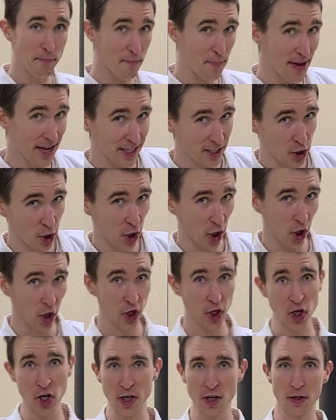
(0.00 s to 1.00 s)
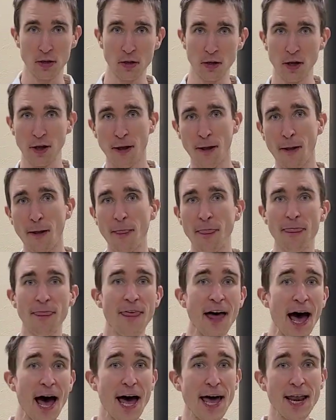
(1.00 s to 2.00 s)
big turn,
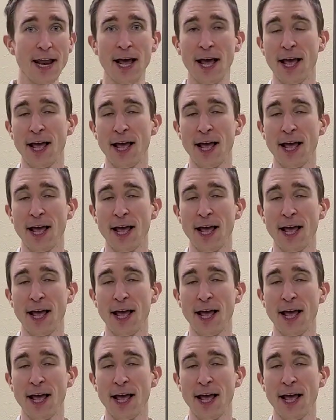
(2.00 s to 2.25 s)
that